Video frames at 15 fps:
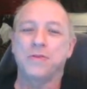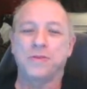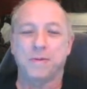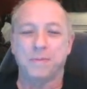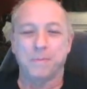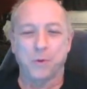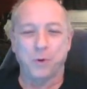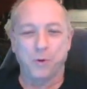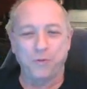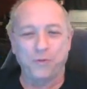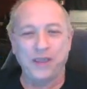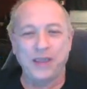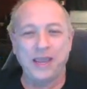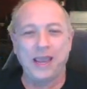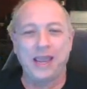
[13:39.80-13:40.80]

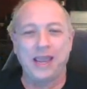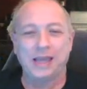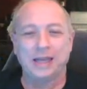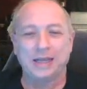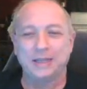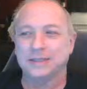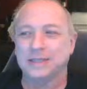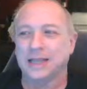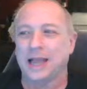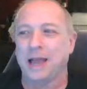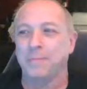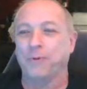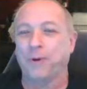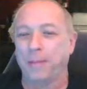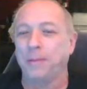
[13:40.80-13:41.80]
movie is,
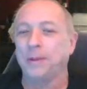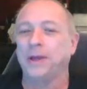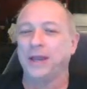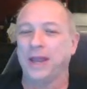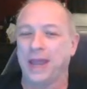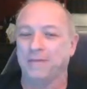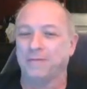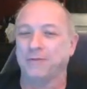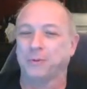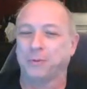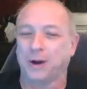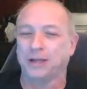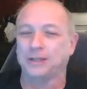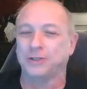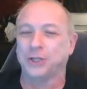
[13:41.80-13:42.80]
I'm probably going to have to
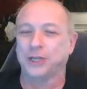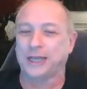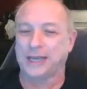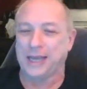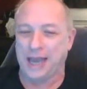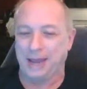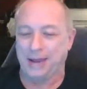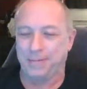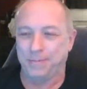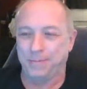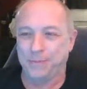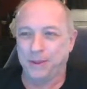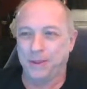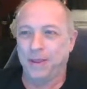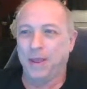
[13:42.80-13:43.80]
watch it again
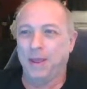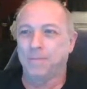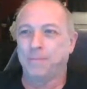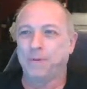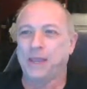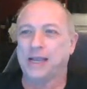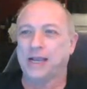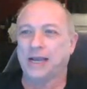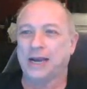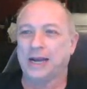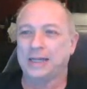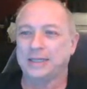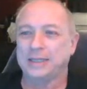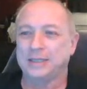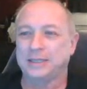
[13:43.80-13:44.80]

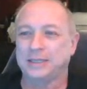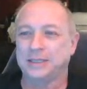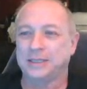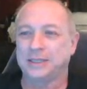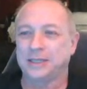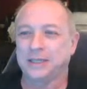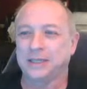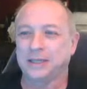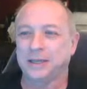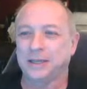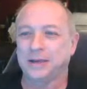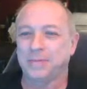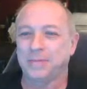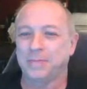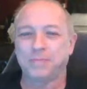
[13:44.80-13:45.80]
because
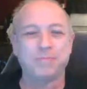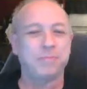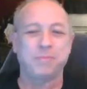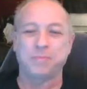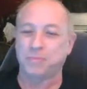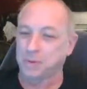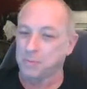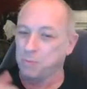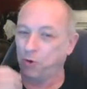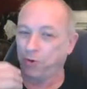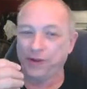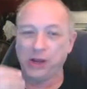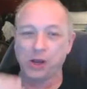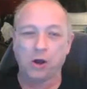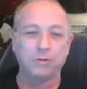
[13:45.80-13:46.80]
the
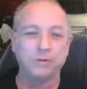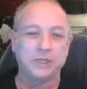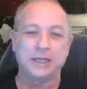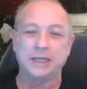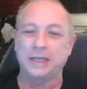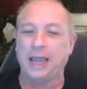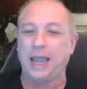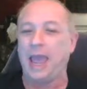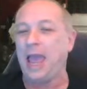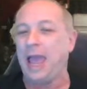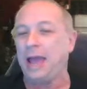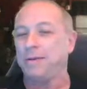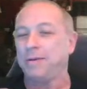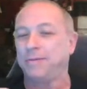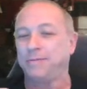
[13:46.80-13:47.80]
movie goes into,
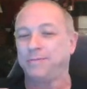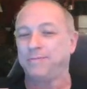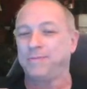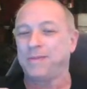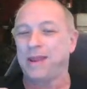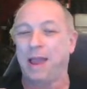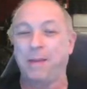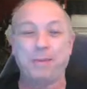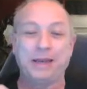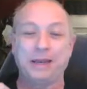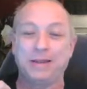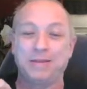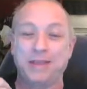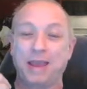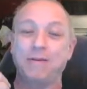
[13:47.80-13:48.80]
and I mean,
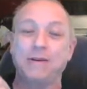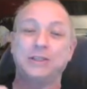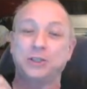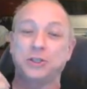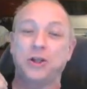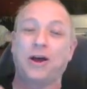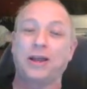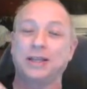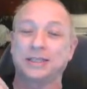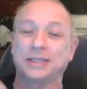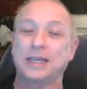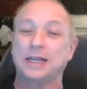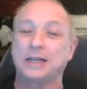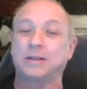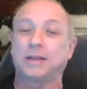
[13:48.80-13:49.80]
there is not a
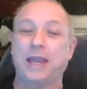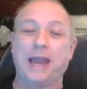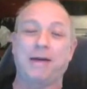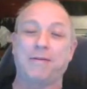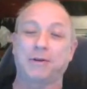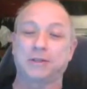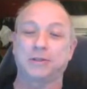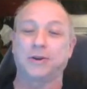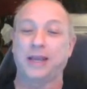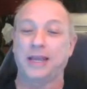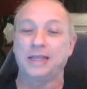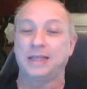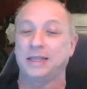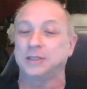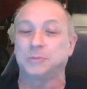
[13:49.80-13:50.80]
single character
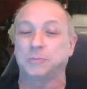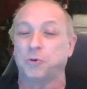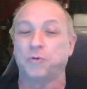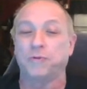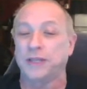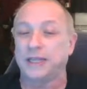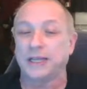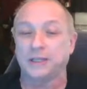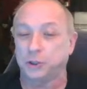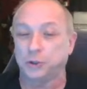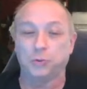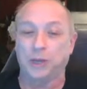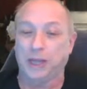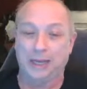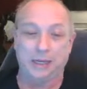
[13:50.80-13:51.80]
in this movie that
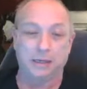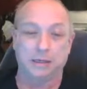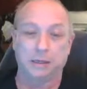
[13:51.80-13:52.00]
you like.